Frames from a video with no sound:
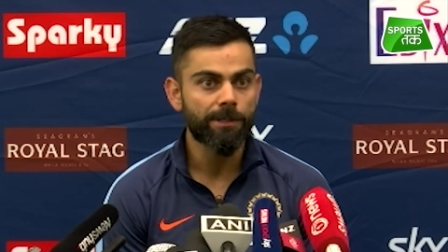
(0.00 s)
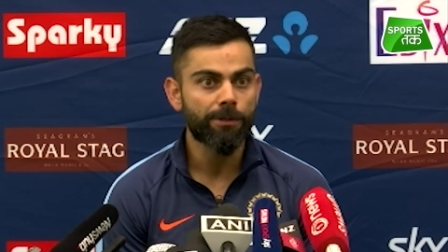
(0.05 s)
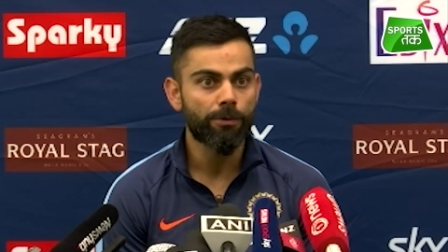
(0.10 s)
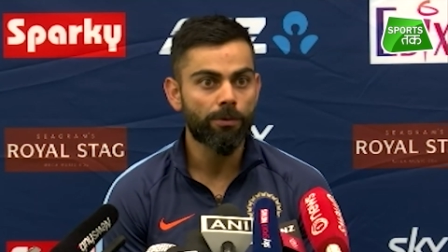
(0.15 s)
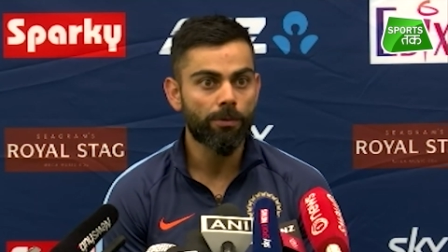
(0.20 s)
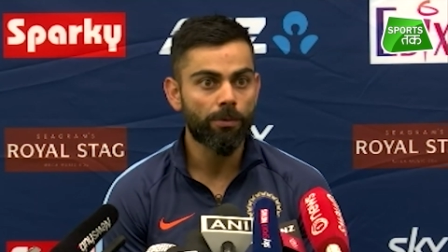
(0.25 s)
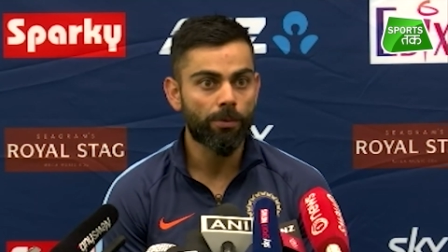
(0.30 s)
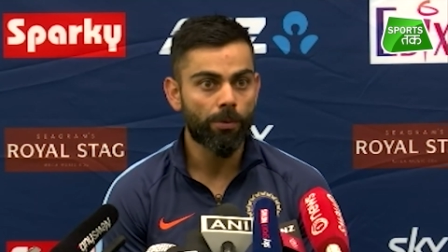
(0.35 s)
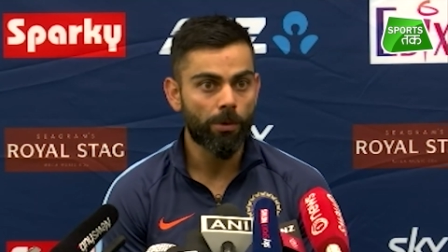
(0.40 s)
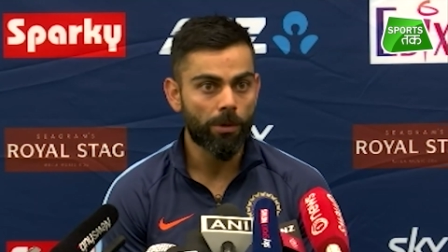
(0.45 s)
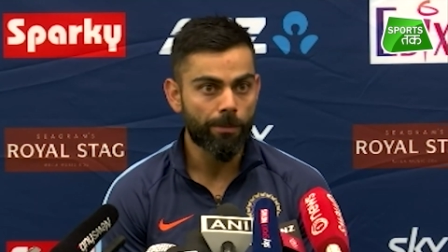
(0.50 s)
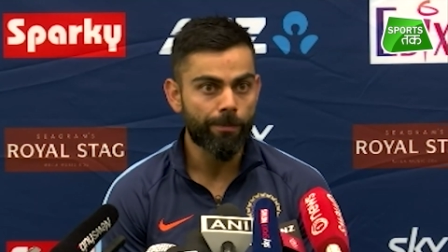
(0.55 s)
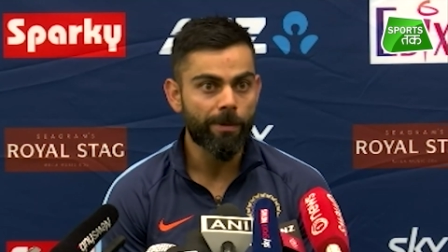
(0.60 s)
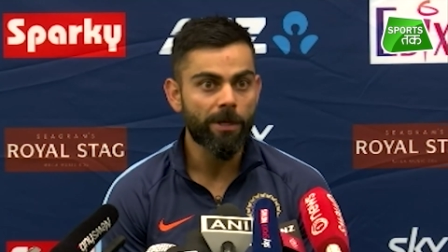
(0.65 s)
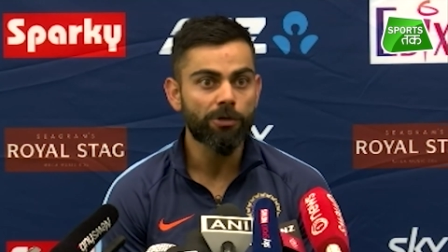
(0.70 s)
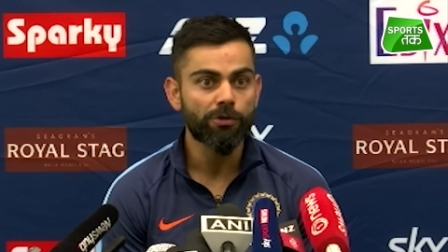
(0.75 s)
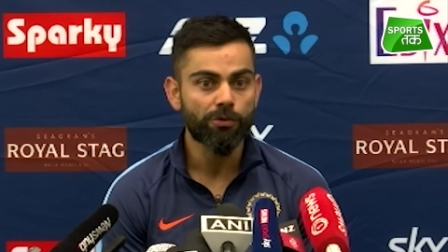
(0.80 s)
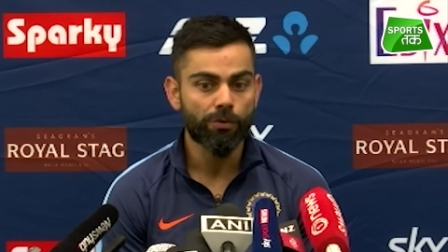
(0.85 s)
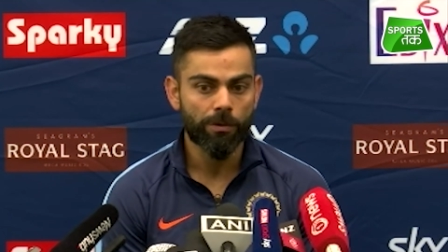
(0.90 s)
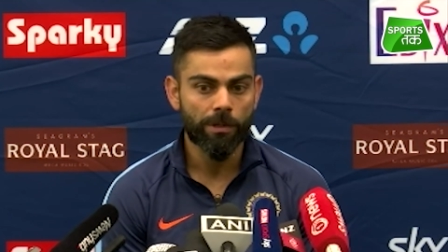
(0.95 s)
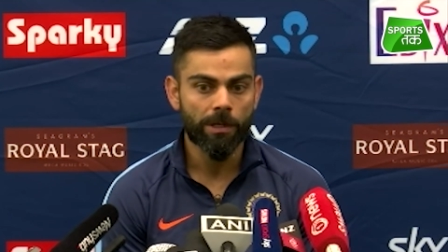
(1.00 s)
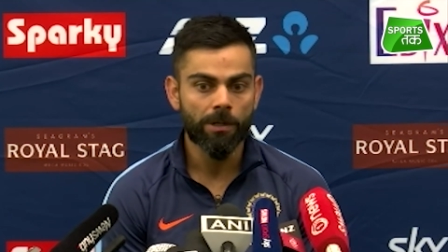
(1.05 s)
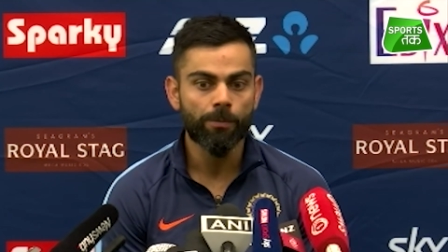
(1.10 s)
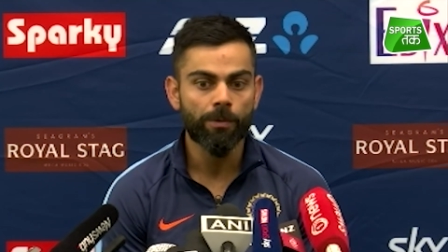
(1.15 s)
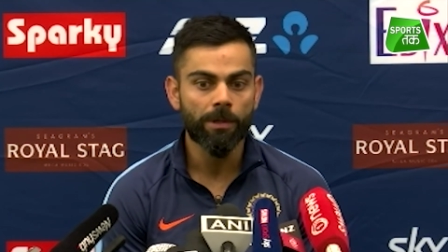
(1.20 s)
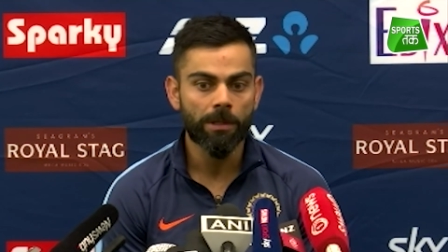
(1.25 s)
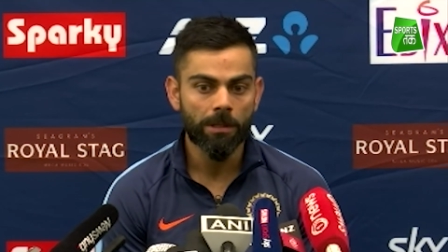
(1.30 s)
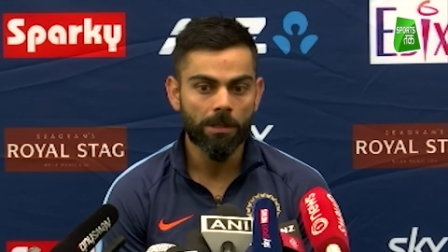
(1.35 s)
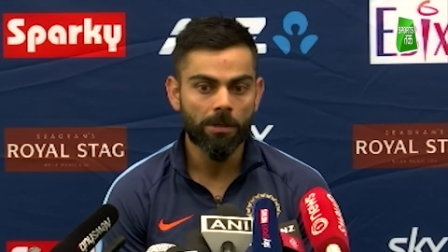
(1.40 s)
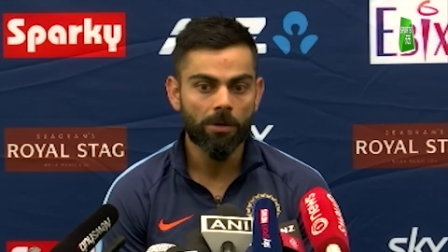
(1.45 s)
and, you know, we want to make sure
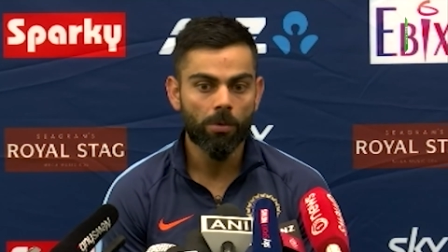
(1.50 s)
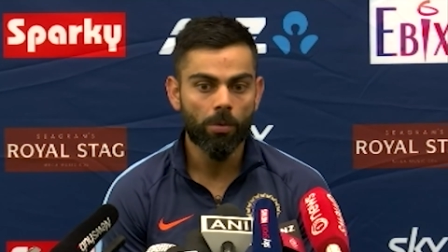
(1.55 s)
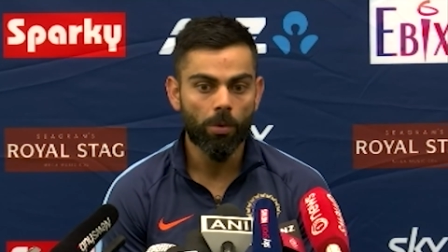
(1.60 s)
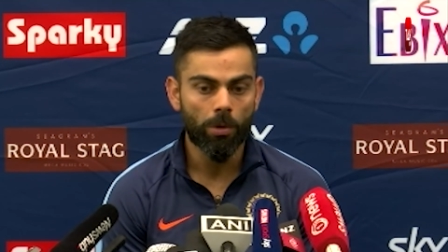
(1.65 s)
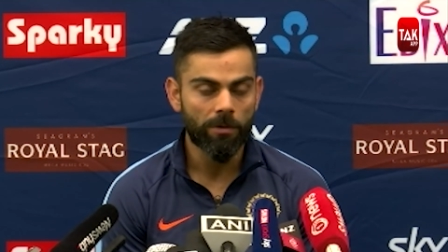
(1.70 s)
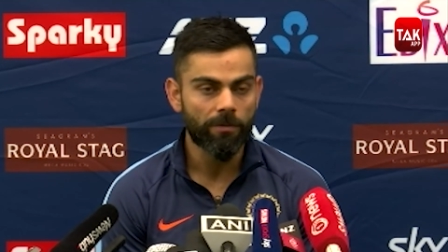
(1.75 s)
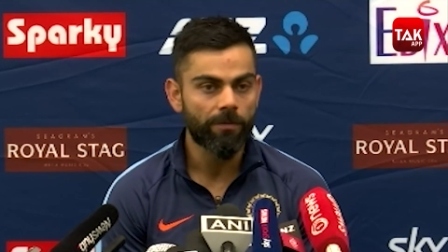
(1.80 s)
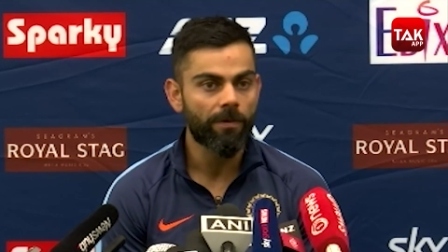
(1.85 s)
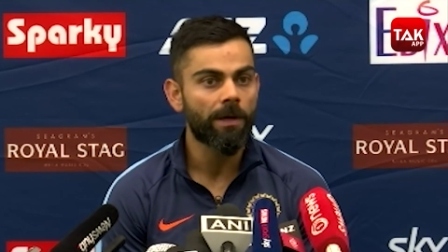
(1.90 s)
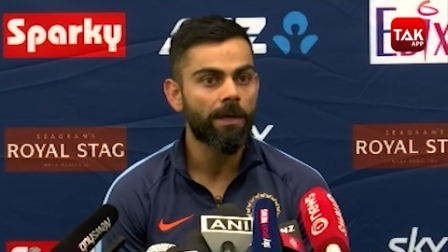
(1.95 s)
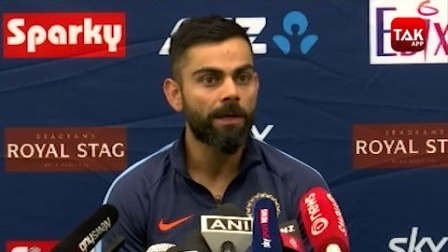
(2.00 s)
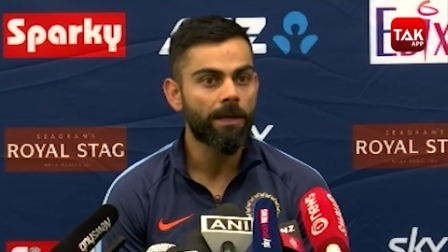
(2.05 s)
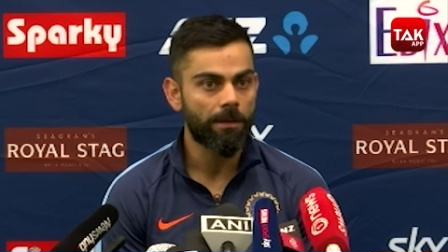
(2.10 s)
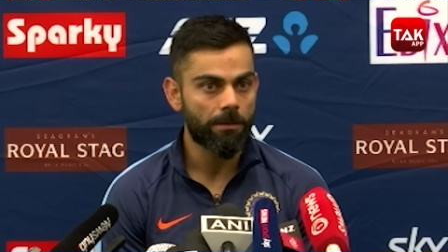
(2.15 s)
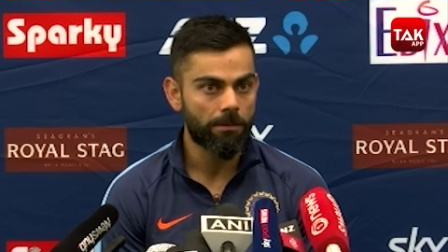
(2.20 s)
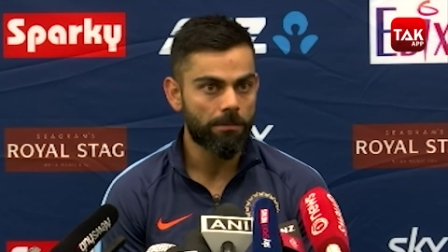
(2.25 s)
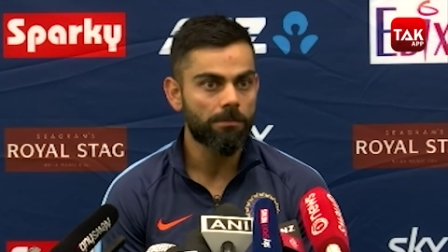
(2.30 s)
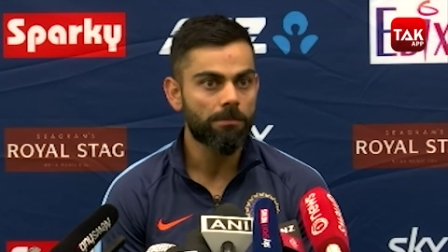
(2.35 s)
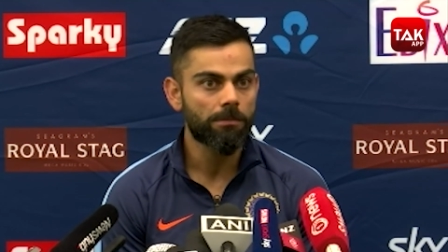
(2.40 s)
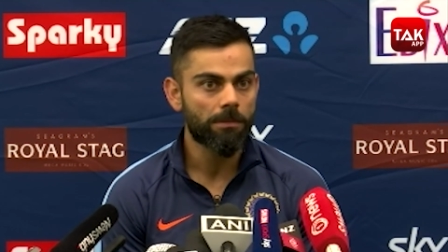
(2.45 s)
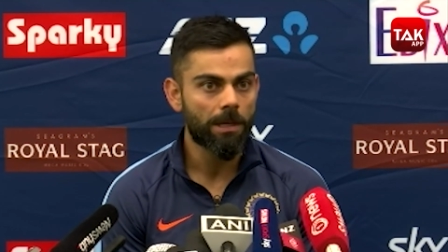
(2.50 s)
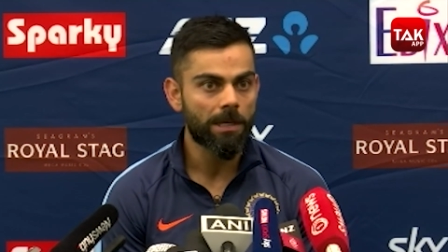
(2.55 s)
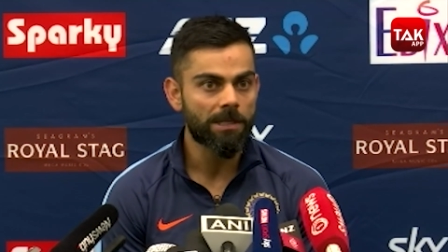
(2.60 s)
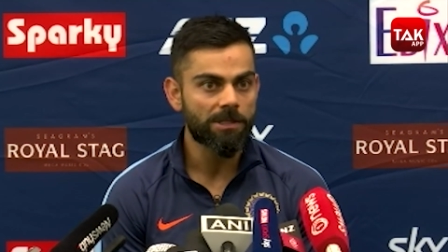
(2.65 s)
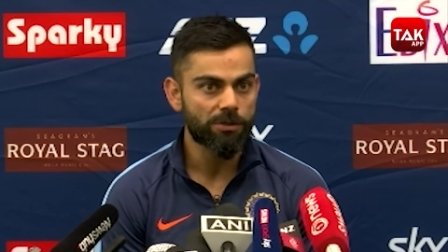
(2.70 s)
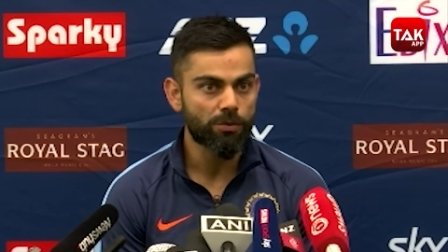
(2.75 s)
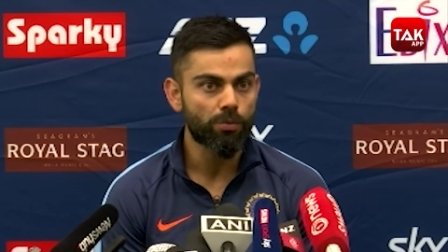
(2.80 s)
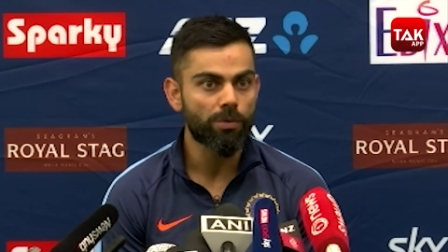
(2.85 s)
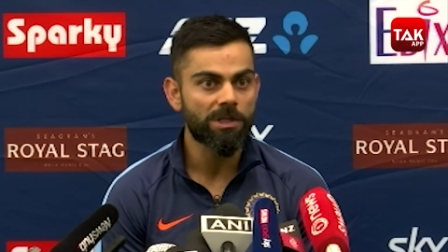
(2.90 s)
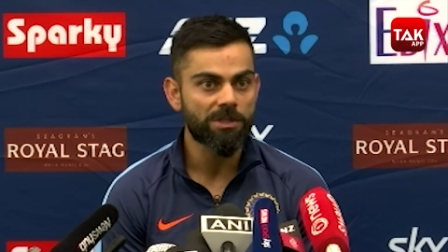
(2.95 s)
that we qualify
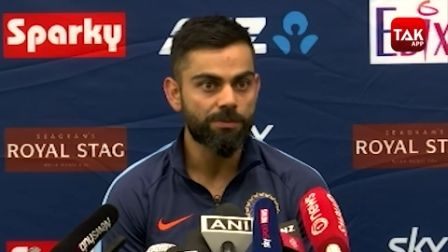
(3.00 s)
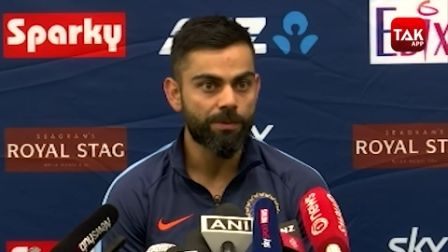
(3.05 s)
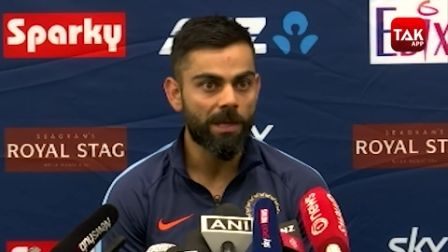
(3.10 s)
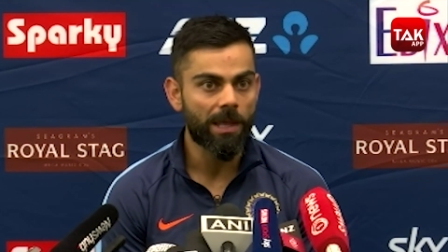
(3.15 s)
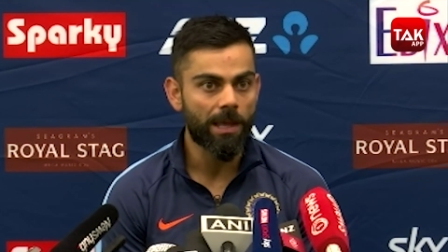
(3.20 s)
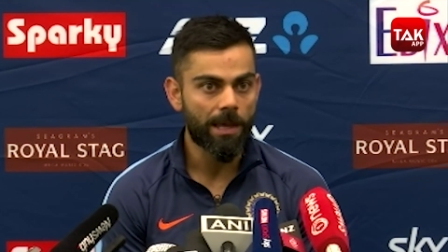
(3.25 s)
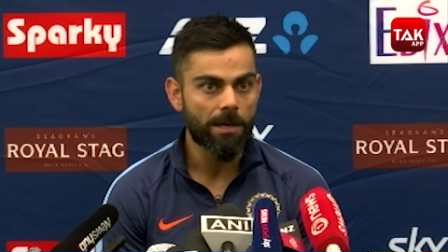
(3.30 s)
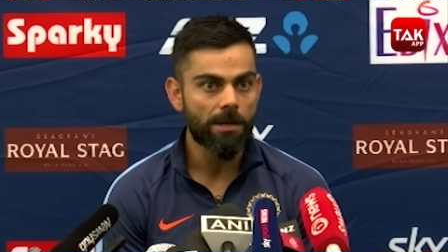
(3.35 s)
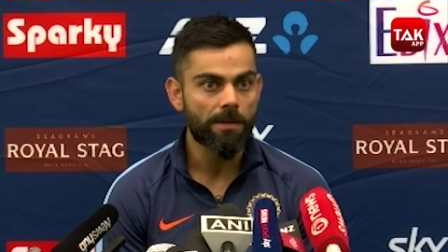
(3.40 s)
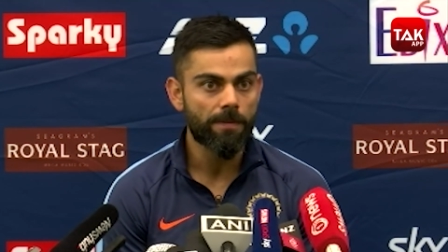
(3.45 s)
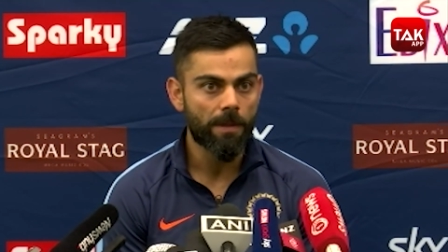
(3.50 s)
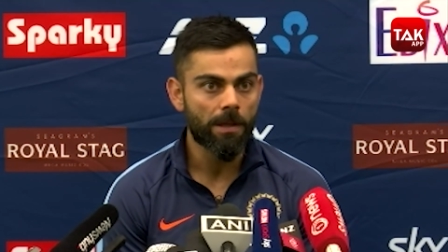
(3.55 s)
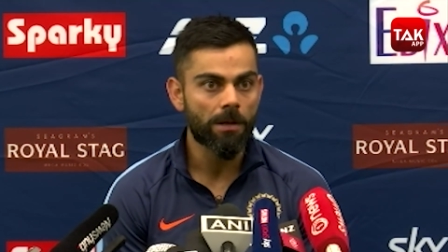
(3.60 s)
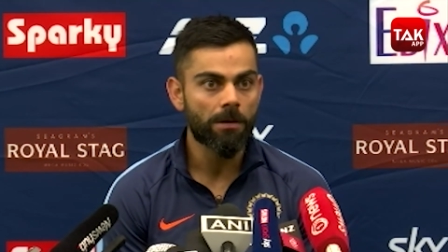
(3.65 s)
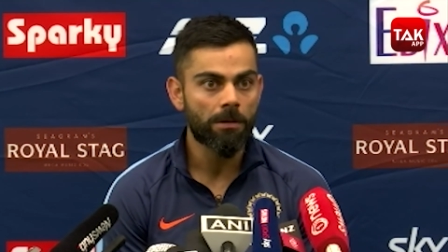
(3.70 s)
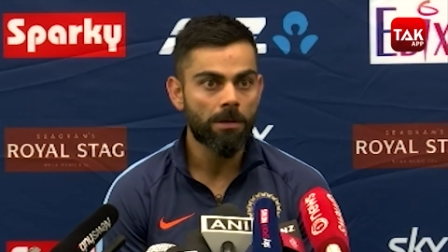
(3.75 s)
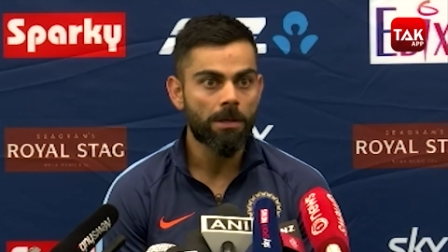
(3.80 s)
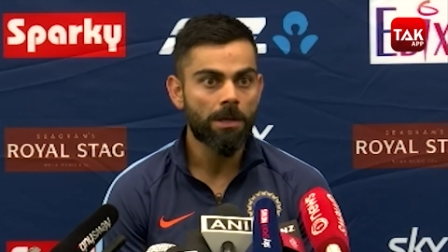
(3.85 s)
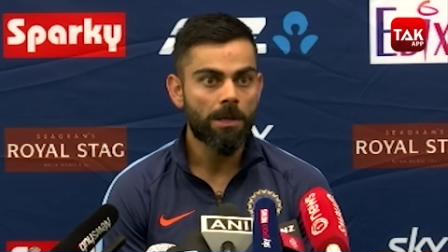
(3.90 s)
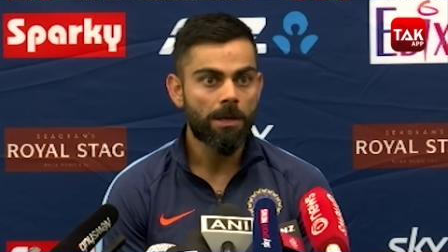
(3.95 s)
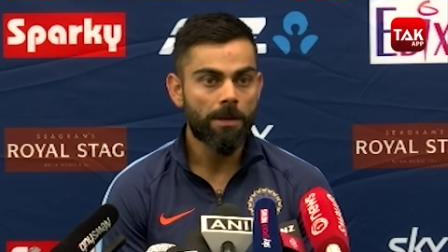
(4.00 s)
as soon as we can, and then